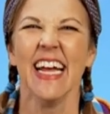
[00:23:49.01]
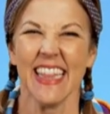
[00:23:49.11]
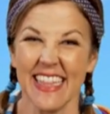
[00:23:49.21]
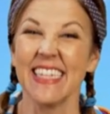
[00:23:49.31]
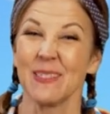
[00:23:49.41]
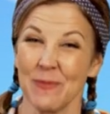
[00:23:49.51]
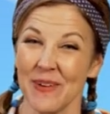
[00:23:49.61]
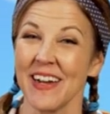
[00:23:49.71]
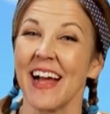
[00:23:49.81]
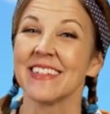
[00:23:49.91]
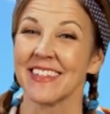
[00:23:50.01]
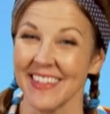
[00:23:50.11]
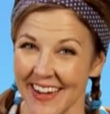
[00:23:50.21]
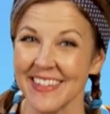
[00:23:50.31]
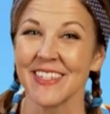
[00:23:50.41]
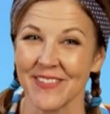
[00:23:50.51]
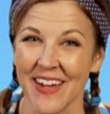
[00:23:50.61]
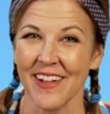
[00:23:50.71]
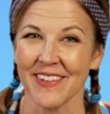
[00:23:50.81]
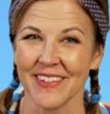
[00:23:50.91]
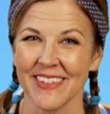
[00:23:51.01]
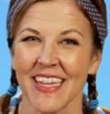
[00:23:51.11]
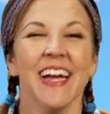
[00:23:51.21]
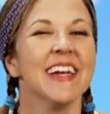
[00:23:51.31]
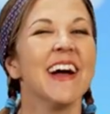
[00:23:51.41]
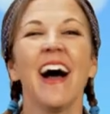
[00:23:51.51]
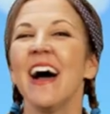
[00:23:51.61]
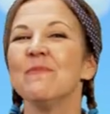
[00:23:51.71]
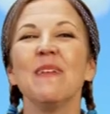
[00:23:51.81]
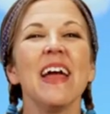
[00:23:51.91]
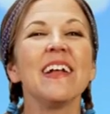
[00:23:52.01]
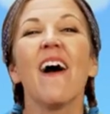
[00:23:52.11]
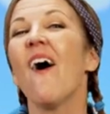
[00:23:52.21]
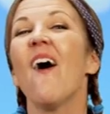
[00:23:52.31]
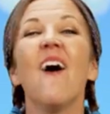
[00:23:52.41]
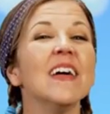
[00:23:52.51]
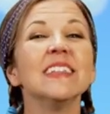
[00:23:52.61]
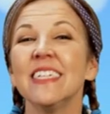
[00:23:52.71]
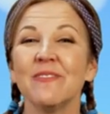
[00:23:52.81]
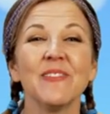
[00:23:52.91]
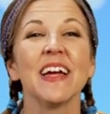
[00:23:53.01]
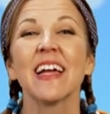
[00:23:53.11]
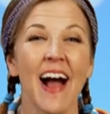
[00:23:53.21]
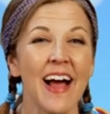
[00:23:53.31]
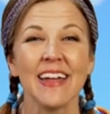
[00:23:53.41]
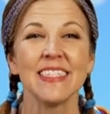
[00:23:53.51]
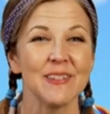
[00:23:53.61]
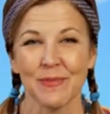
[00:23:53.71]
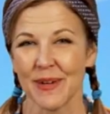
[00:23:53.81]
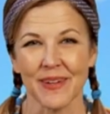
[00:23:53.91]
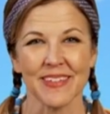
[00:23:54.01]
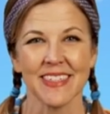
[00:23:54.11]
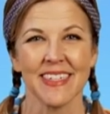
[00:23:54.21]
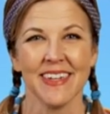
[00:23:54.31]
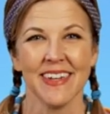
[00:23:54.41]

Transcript: This bird has lots of colors. God made all different kinds of birds.